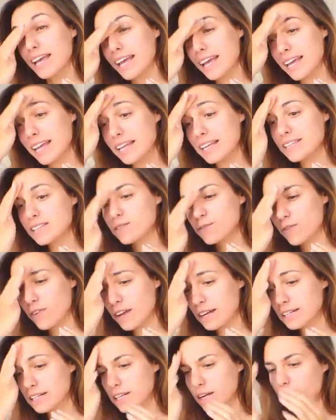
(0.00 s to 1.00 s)
it is
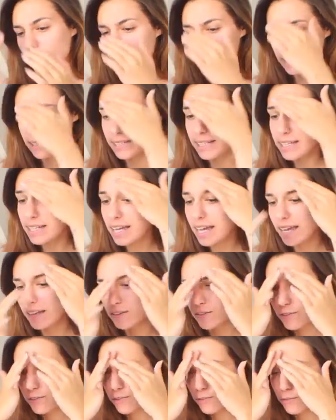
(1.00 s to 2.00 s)
very oily,
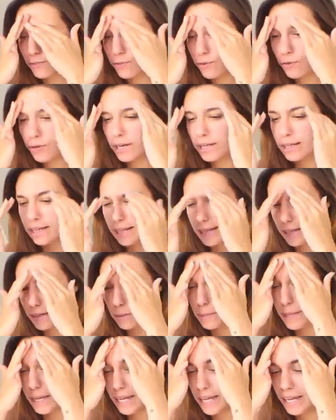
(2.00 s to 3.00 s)
and for a
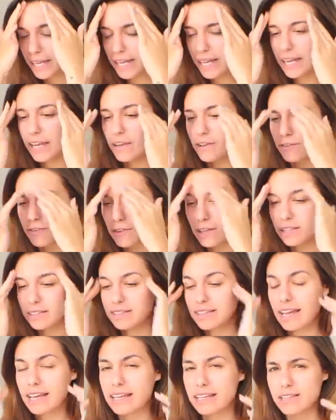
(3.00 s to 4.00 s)
little bit it
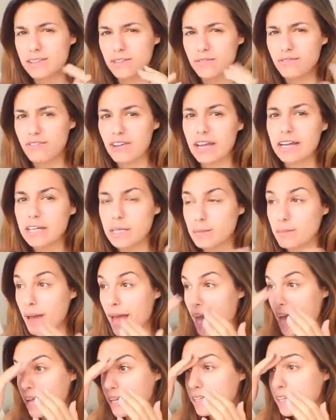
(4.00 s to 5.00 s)
feels like it's very
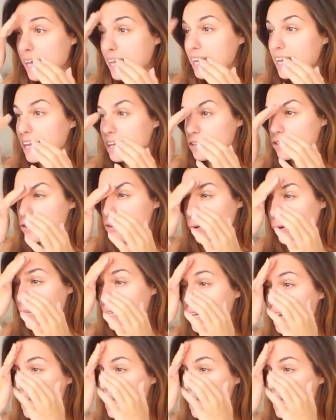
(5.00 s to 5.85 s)
matte, and I enjoy